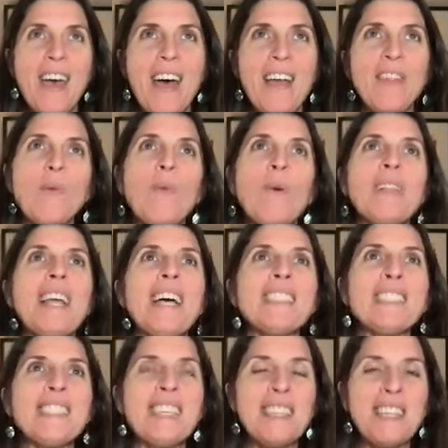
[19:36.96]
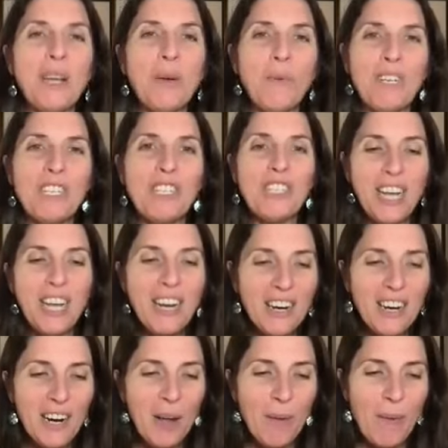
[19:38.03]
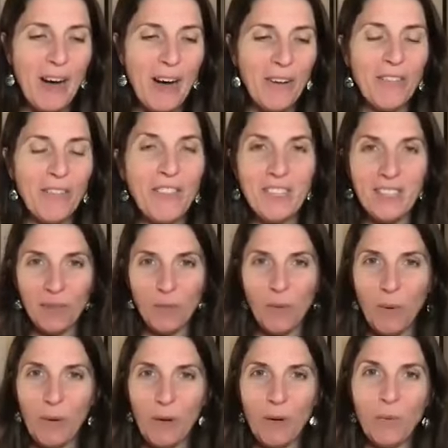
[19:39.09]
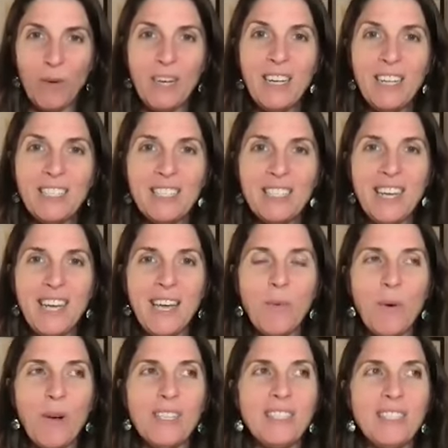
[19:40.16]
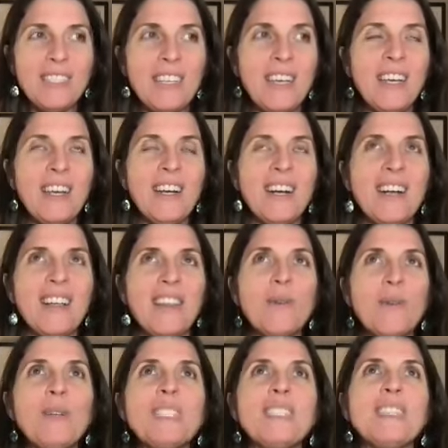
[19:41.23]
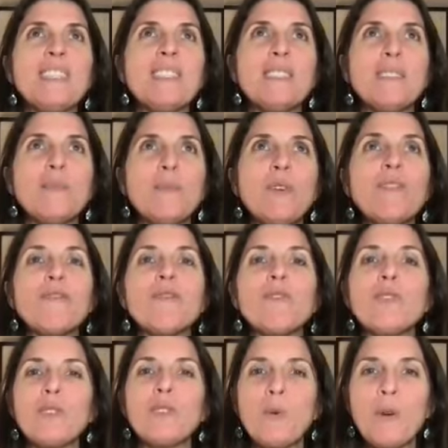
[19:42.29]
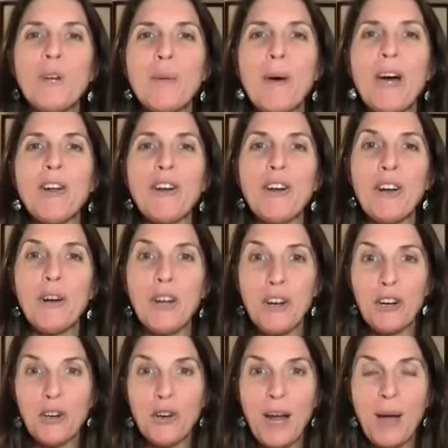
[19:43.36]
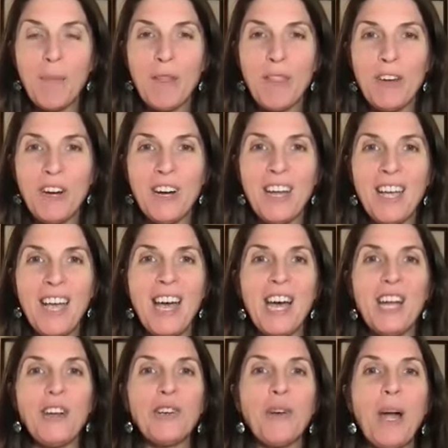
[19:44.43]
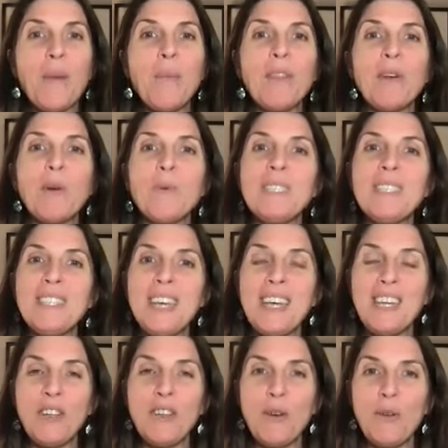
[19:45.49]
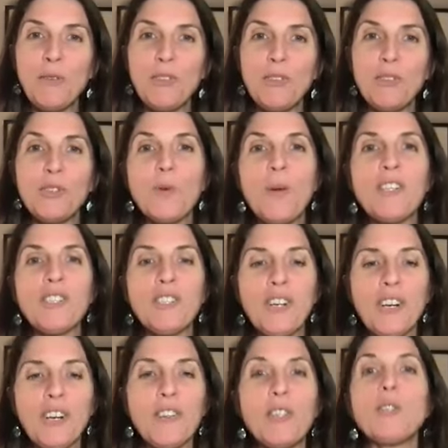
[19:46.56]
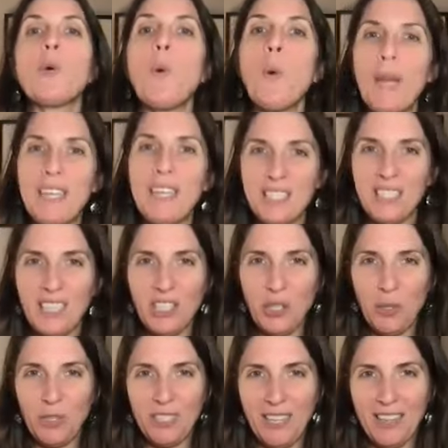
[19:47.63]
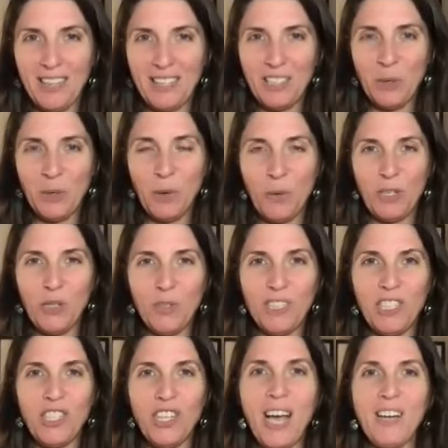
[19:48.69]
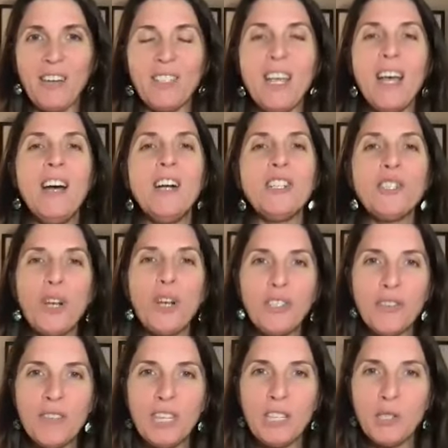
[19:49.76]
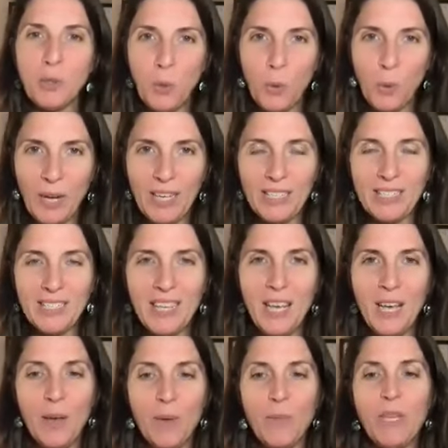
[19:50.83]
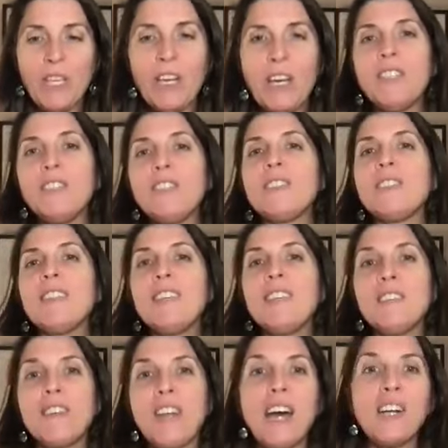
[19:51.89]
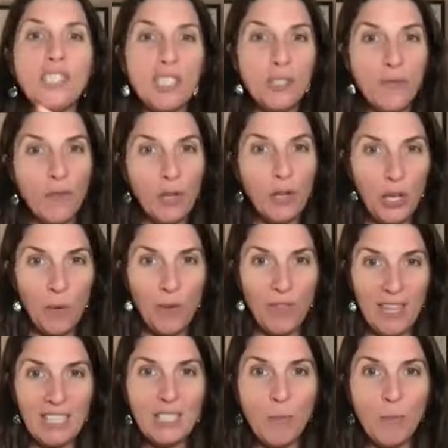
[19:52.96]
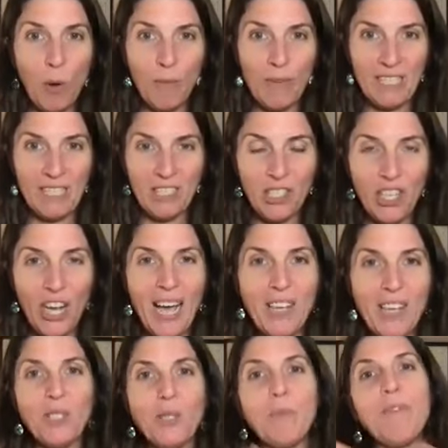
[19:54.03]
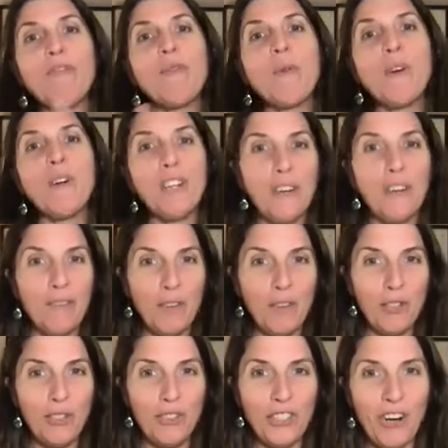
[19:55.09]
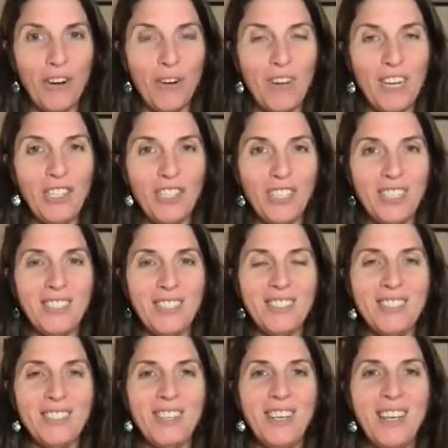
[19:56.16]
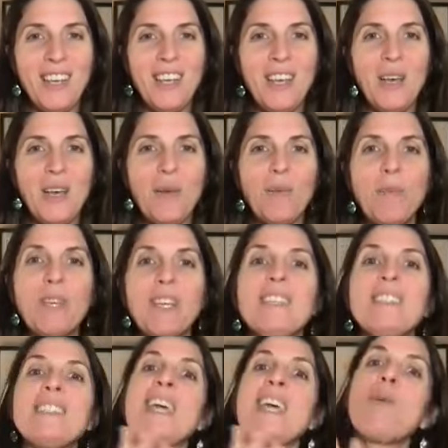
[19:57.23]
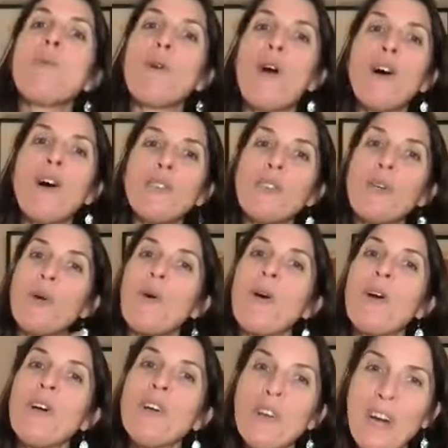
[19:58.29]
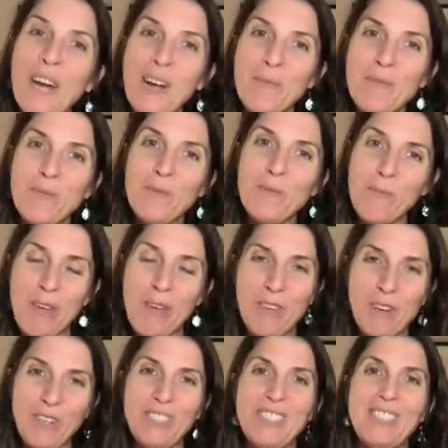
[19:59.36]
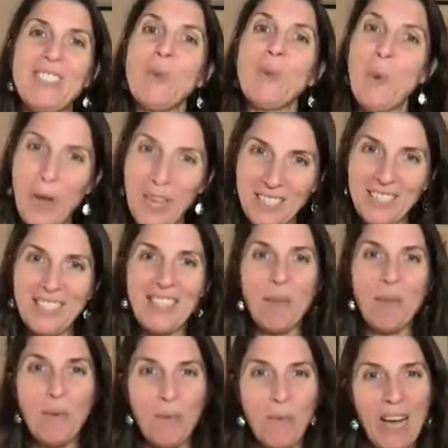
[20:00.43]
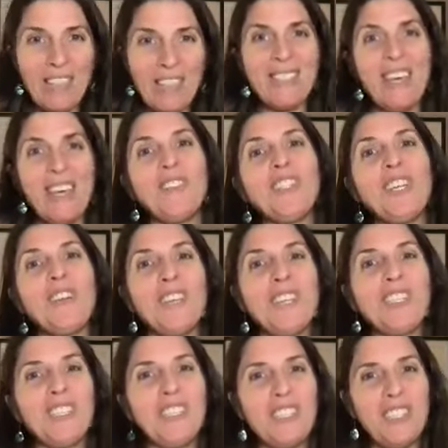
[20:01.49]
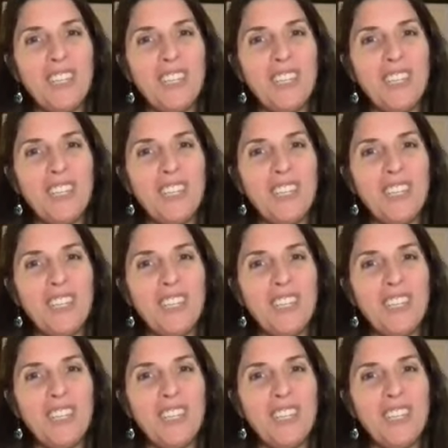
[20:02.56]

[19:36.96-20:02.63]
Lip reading: And the one last thing that I want to share about what we were reading today was there was this beautiful story about her and her grandmother. And her grandmother was saying, to treasure the toys, because she said this to her when she was a child, treasure these toys because they're not just for you in this moment as a child, but for your future generations. because they were also her grandmother's toys and they've been passed down generation to